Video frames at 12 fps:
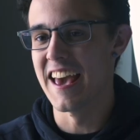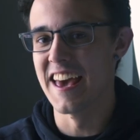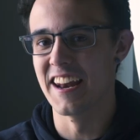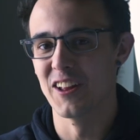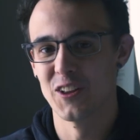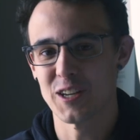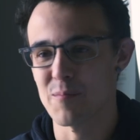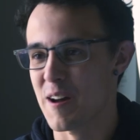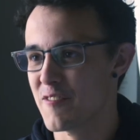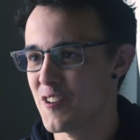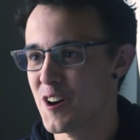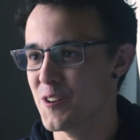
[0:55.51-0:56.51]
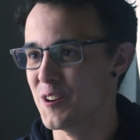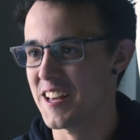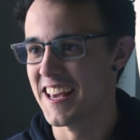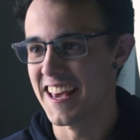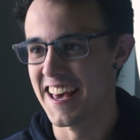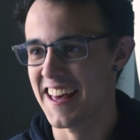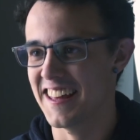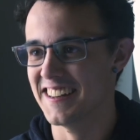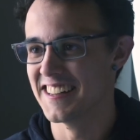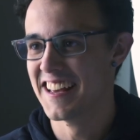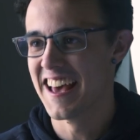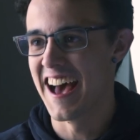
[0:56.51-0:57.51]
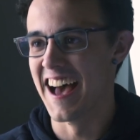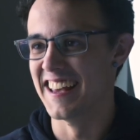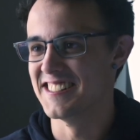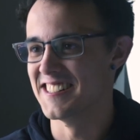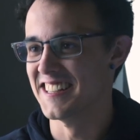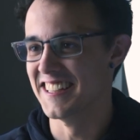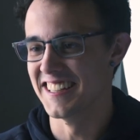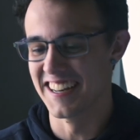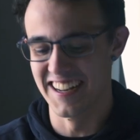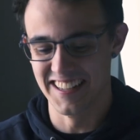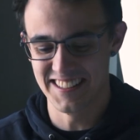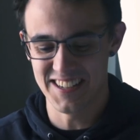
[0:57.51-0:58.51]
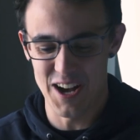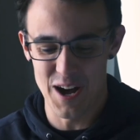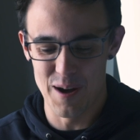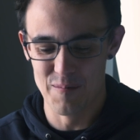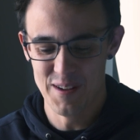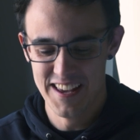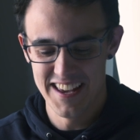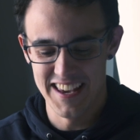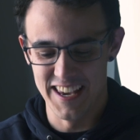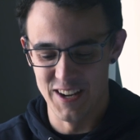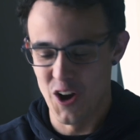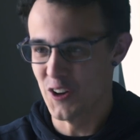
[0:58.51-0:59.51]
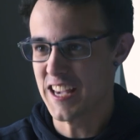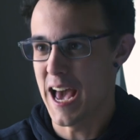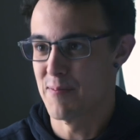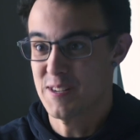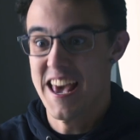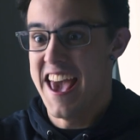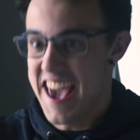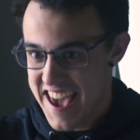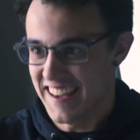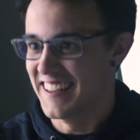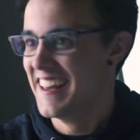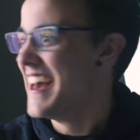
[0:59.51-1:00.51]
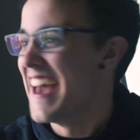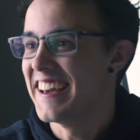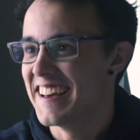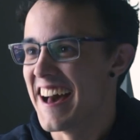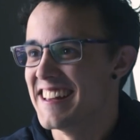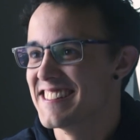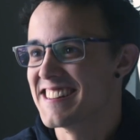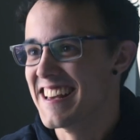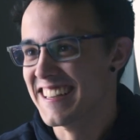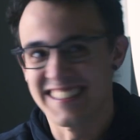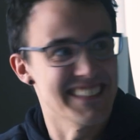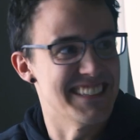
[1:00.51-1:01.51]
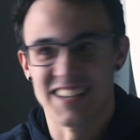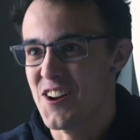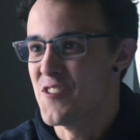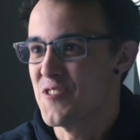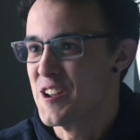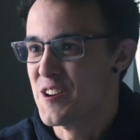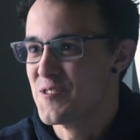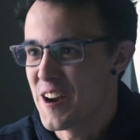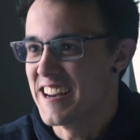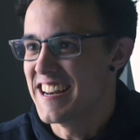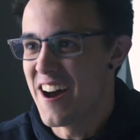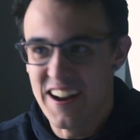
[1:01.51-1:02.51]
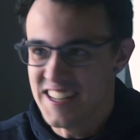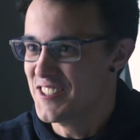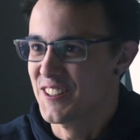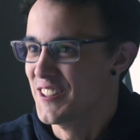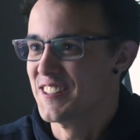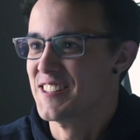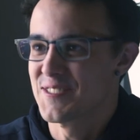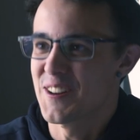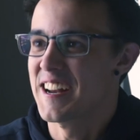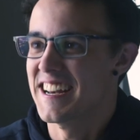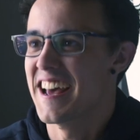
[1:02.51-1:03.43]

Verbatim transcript: and I look at my phone and I see Tom in all caps, hey guys, like, get over here right now. I need you to look at this right